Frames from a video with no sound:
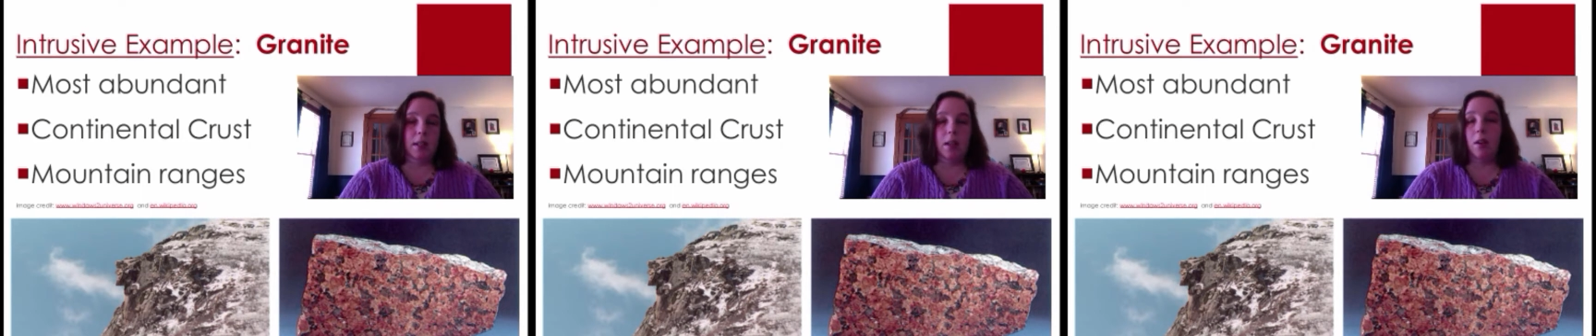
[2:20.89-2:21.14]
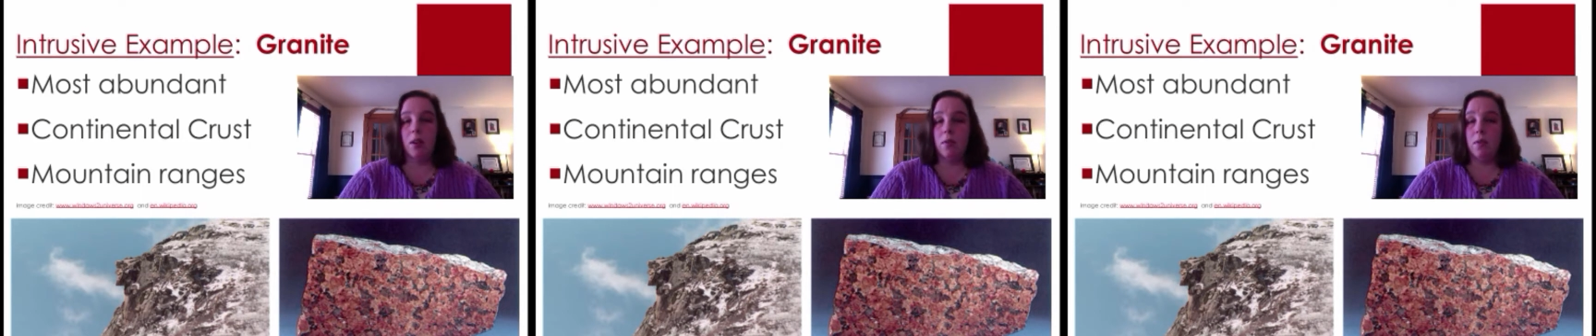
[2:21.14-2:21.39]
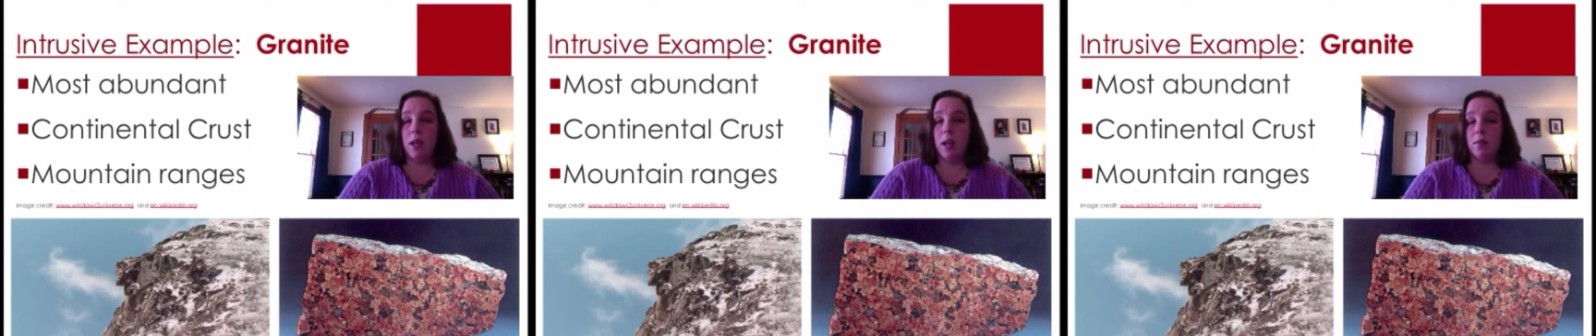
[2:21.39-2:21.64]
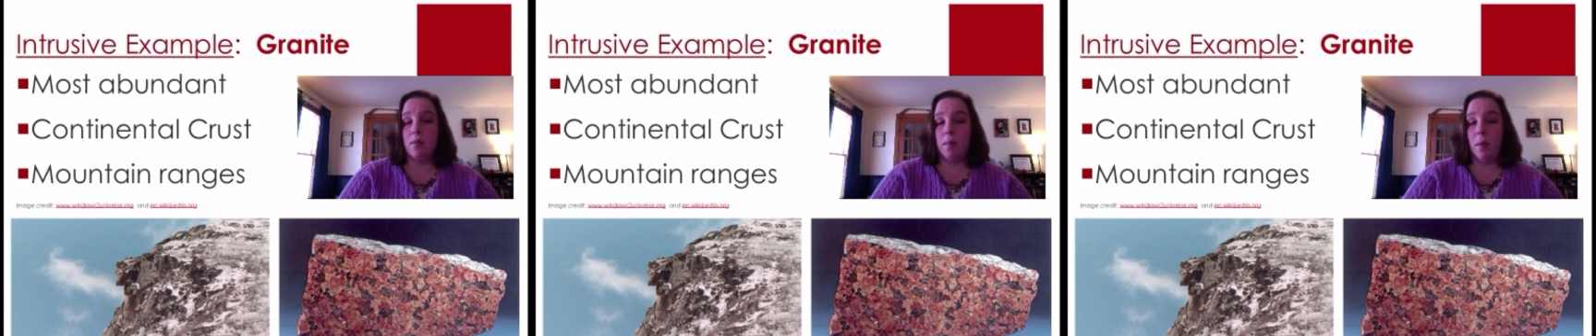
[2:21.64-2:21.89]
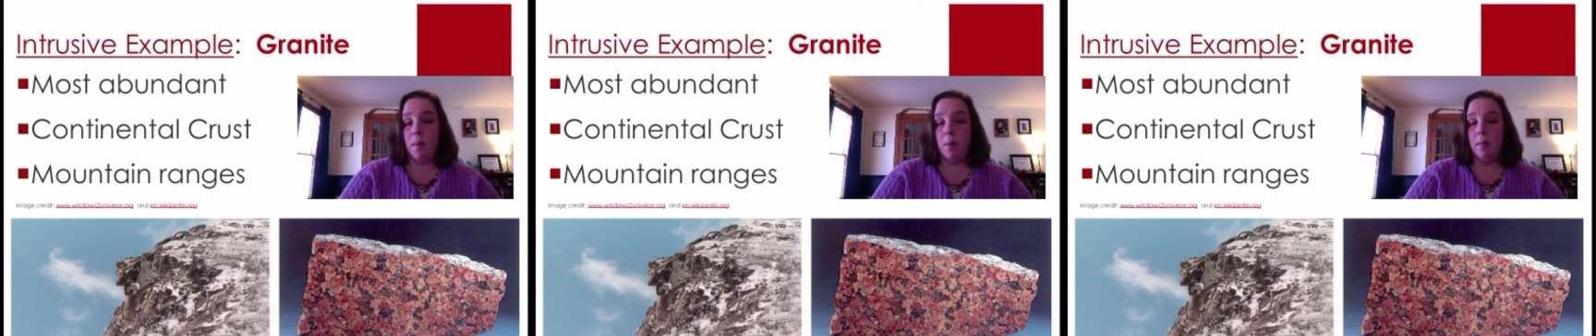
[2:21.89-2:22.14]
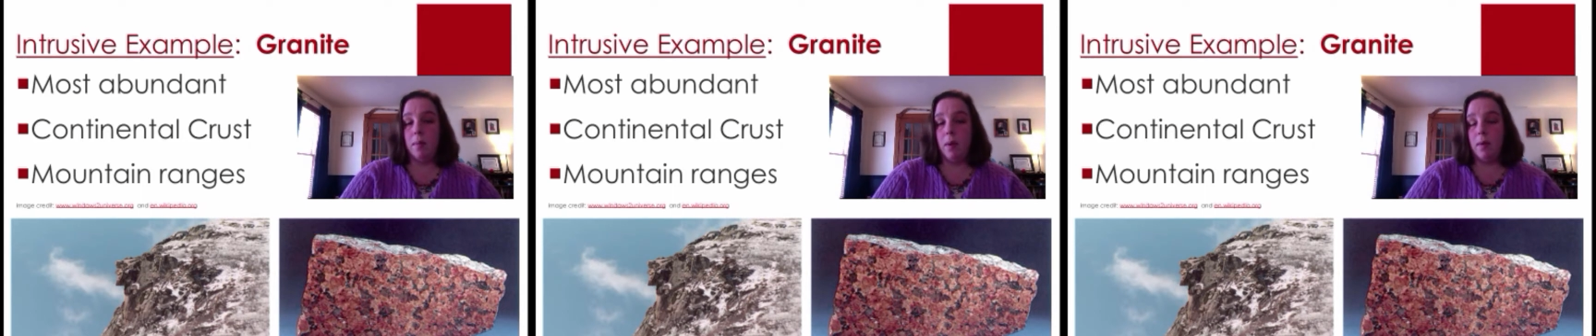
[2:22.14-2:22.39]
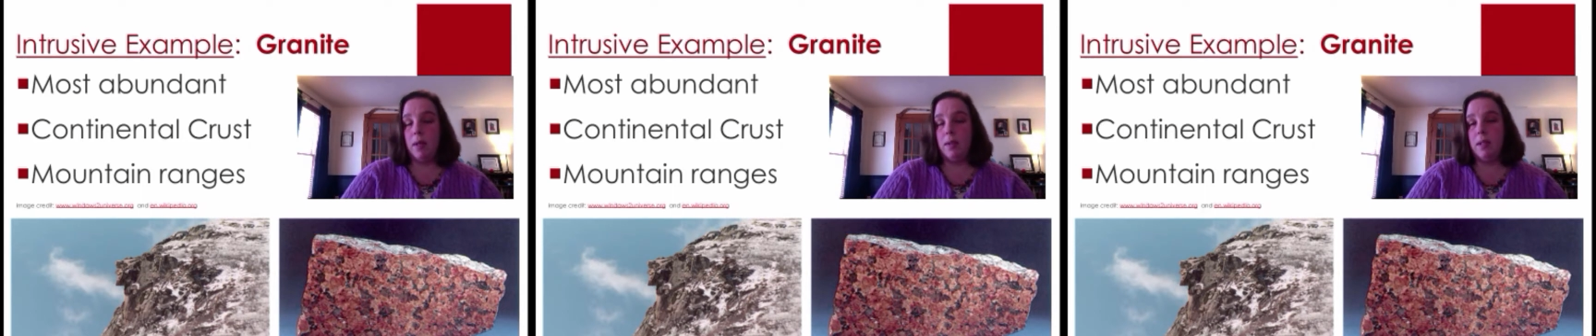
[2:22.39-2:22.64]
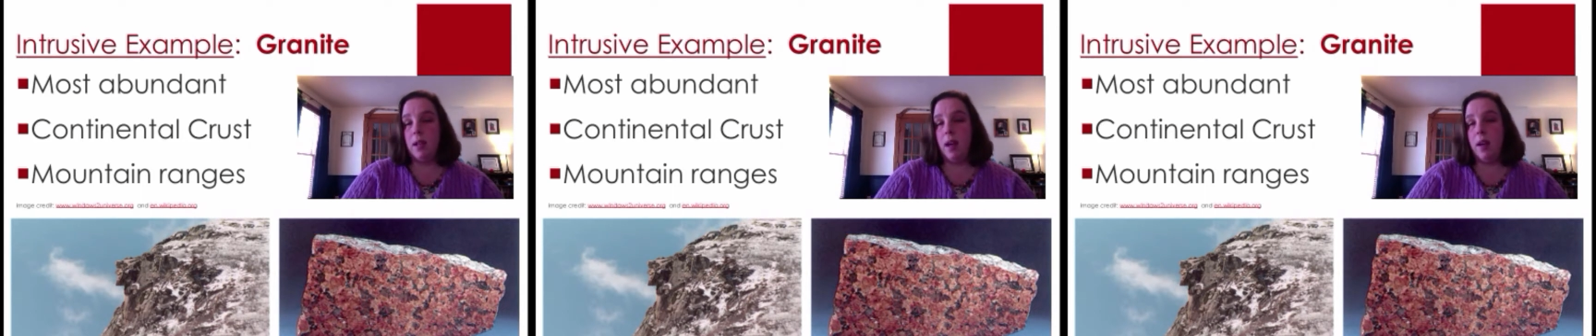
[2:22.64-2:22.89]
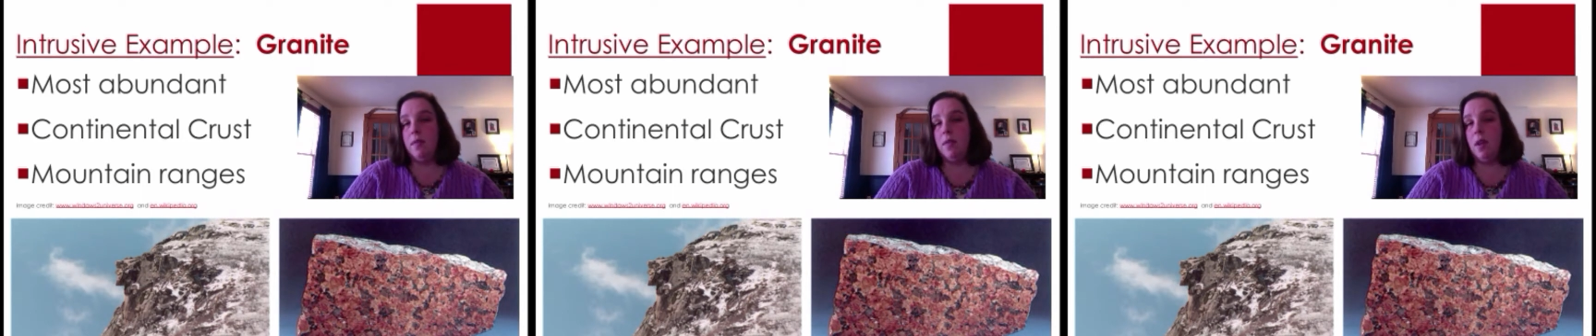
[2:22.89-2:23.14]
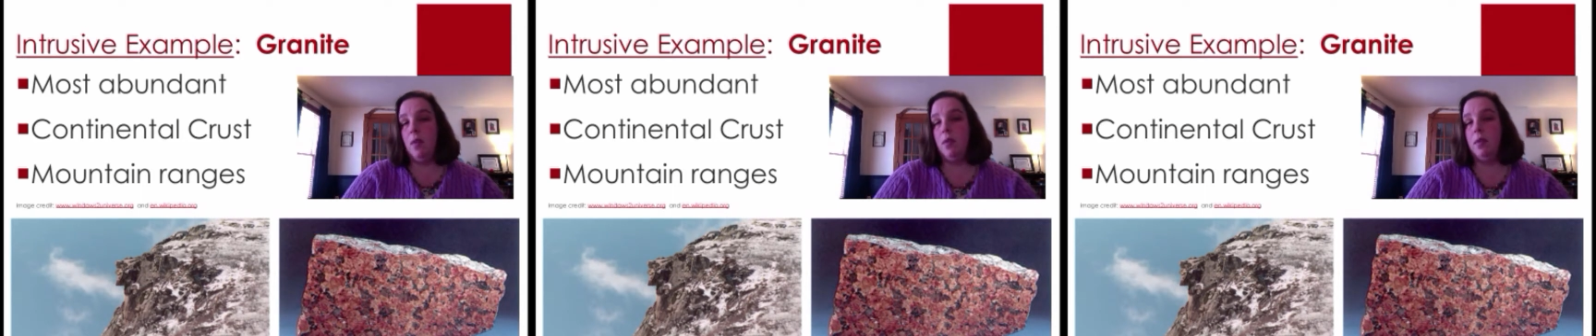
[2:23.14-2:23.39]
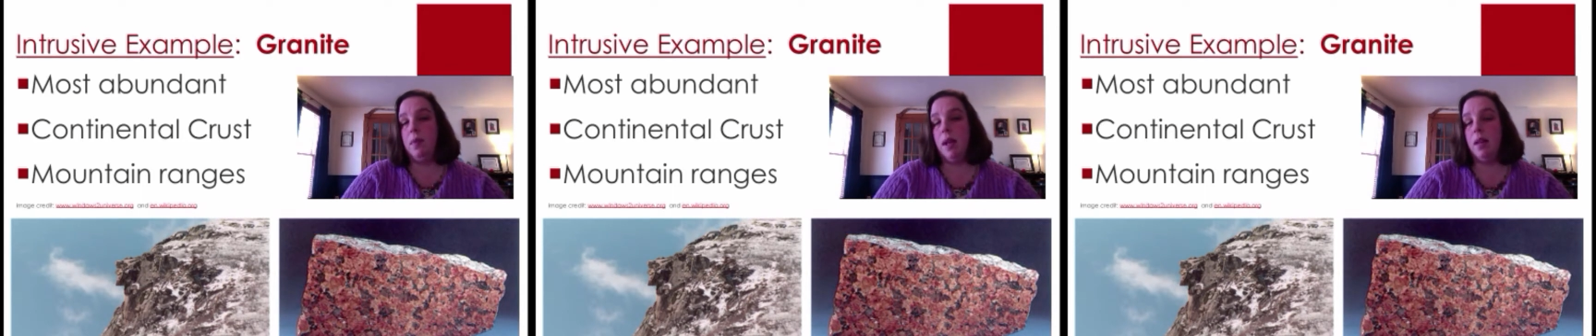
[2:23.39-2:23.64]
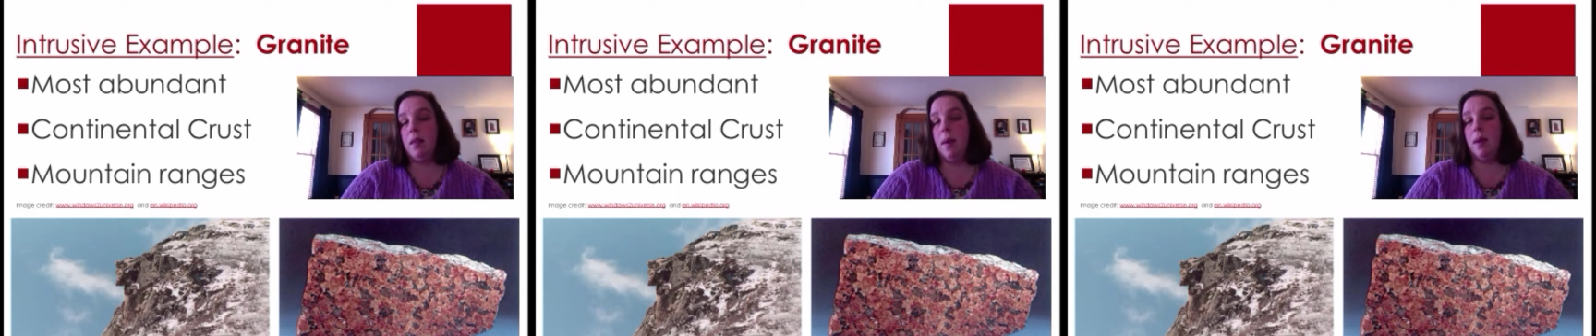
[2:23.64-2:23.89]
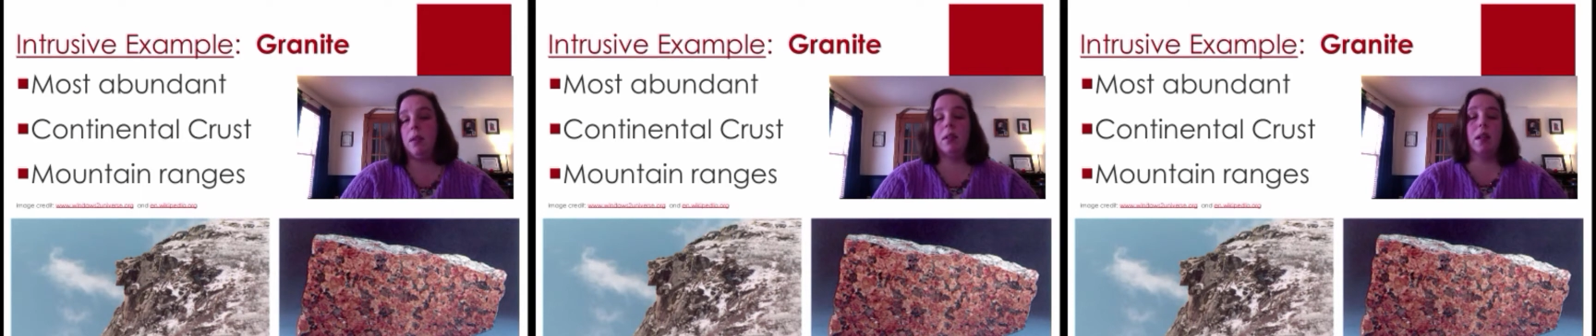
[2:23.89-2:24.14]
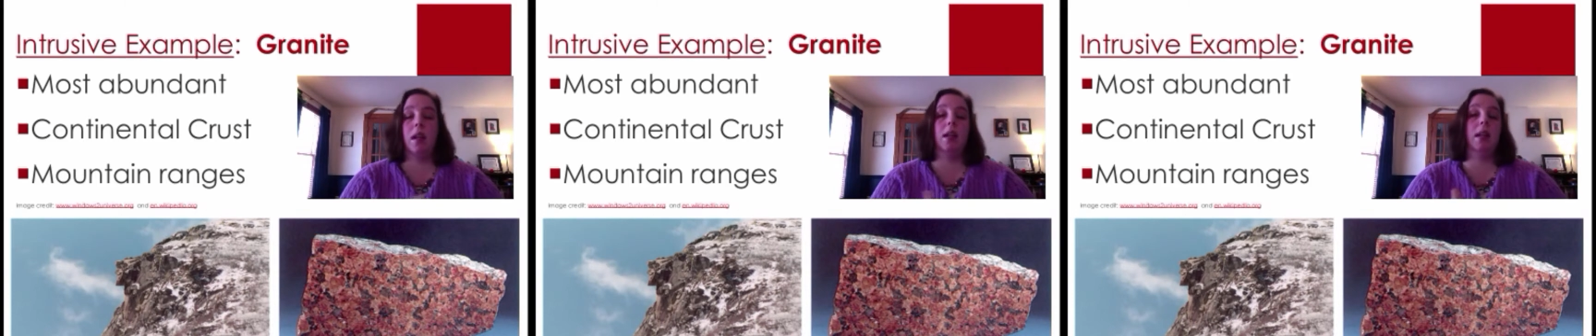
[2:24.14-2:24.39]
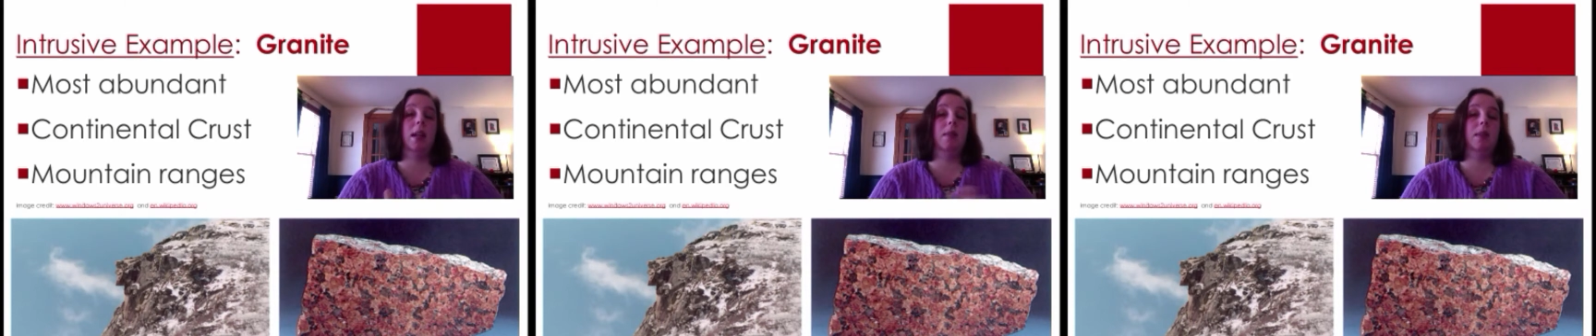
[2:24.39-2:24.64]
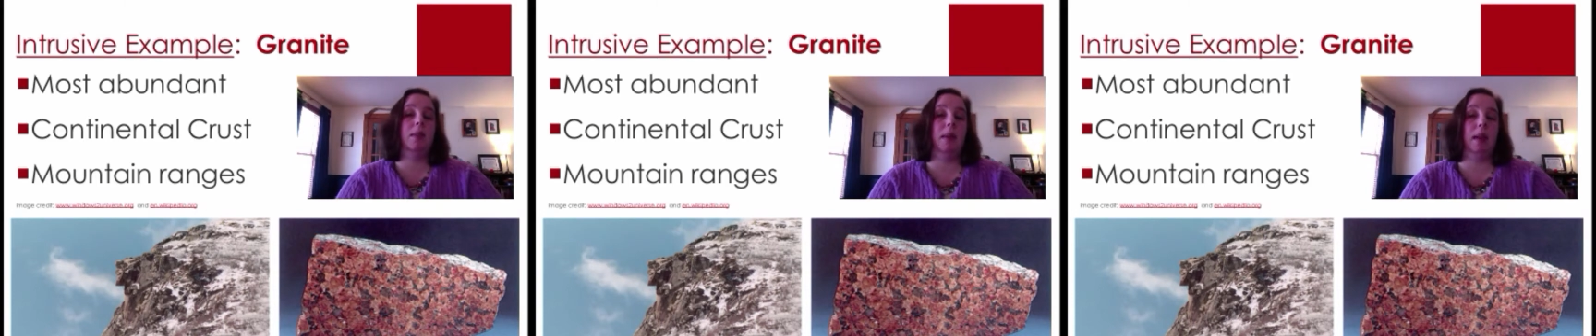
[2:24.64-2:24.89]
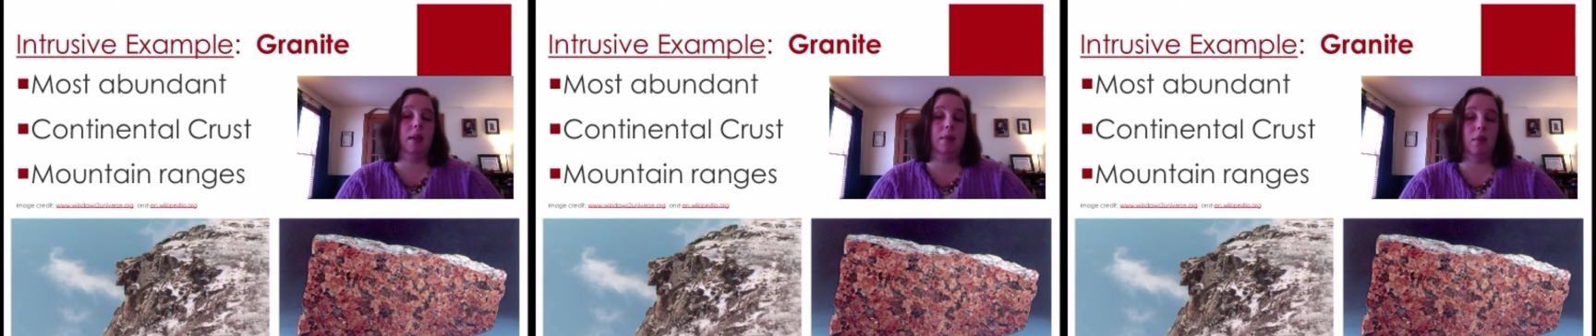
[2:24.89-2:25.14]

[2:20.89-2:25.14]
And I don't know if you guys remember, but we used to have the old man in the mountain, and he was made of